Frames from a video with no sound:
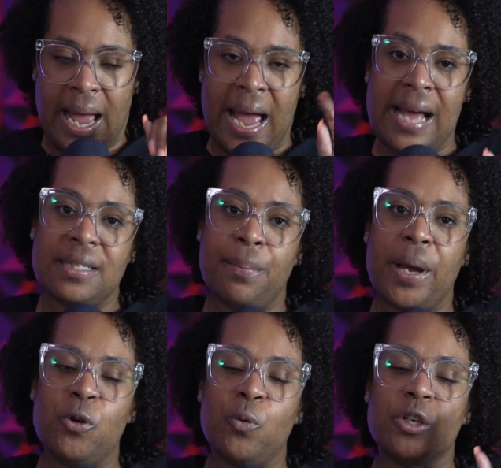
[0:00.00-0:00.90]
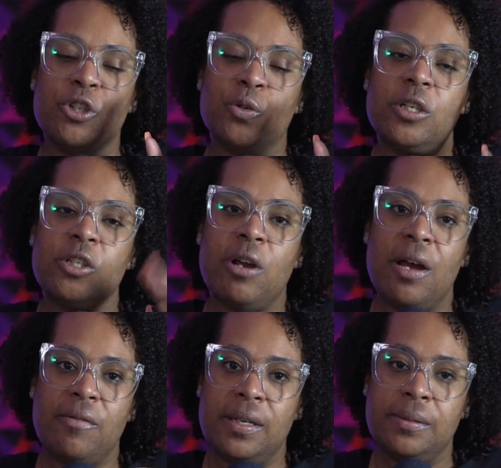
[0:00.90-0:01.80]
As somebody who enjoys
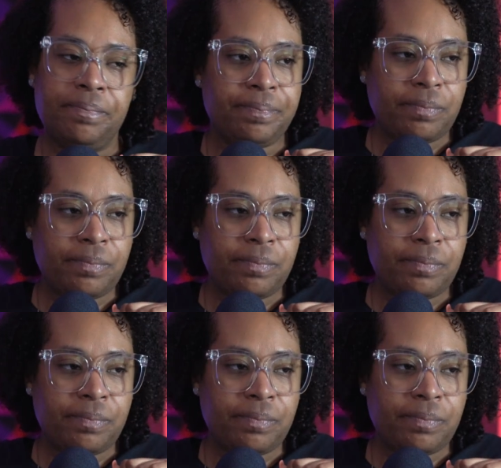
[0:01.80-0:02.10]
traveling,